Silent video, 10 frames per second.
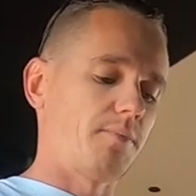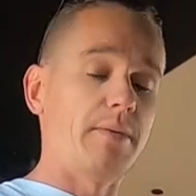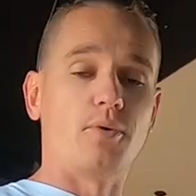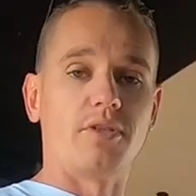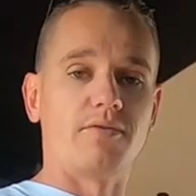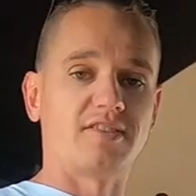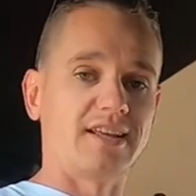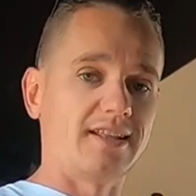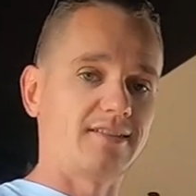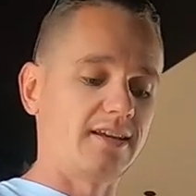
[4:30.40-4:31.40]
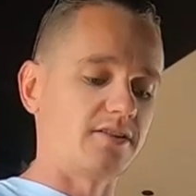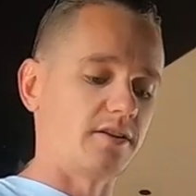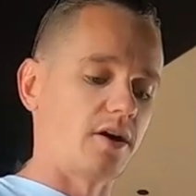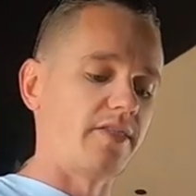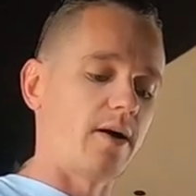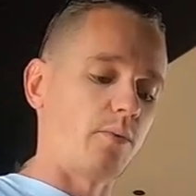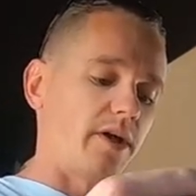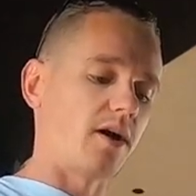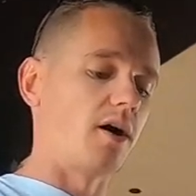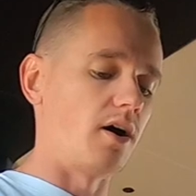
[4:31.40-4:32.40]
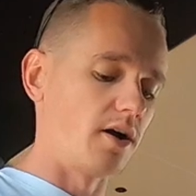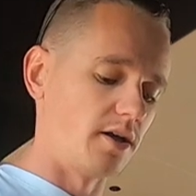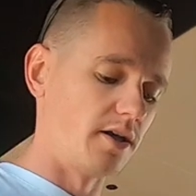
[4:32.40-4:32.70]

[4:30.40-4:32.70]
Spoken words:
people in the vicinity to know that we are